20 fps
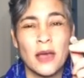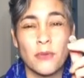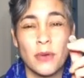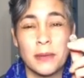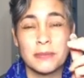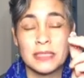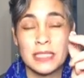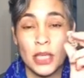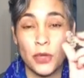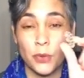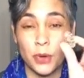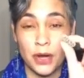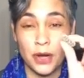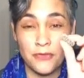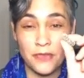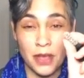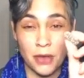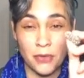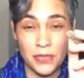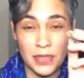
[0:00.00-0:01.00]
that website where
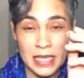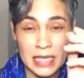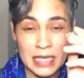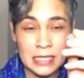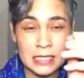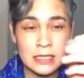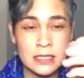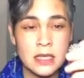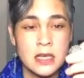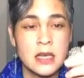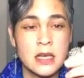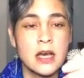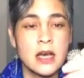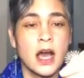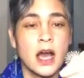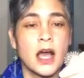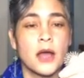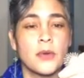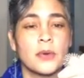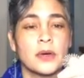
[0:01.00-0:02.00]
I found these,
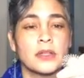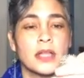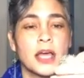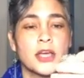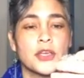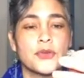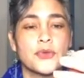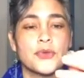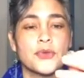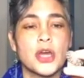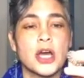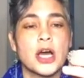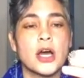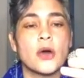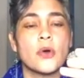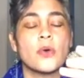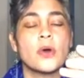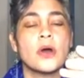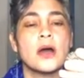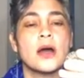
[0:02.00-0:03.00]
I will let you
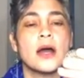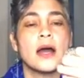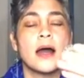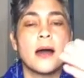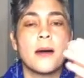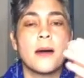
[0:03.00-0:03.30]
know.